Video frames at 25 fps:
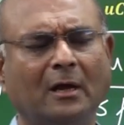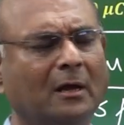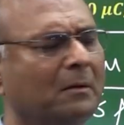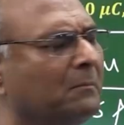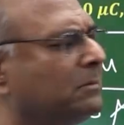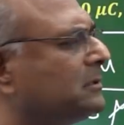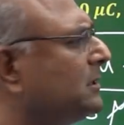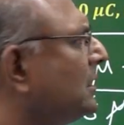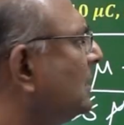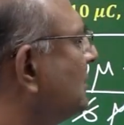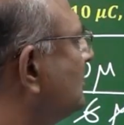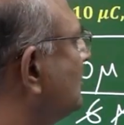
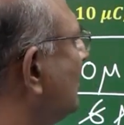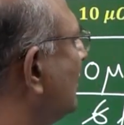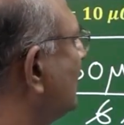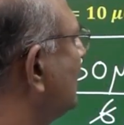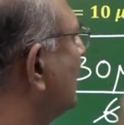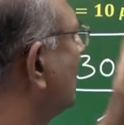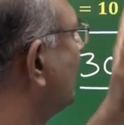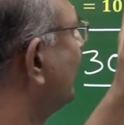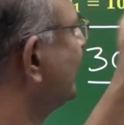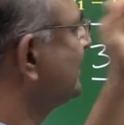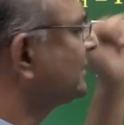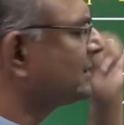But that is not
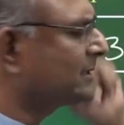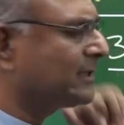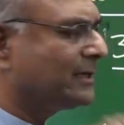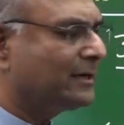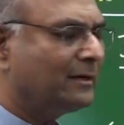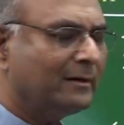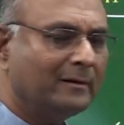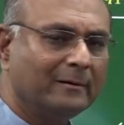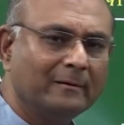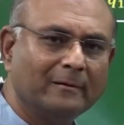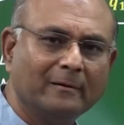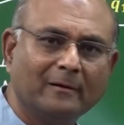the
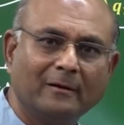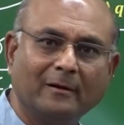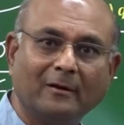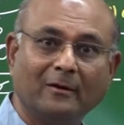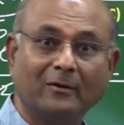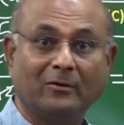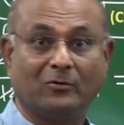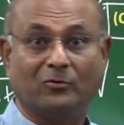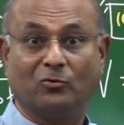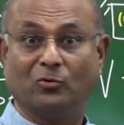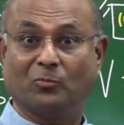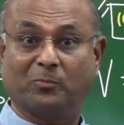question.
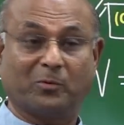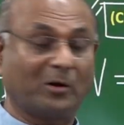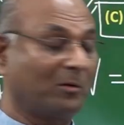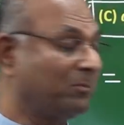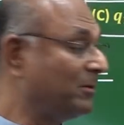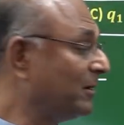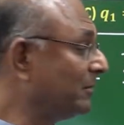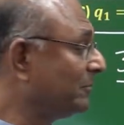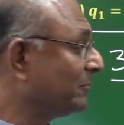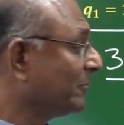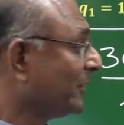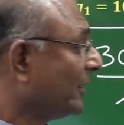No
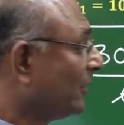problem.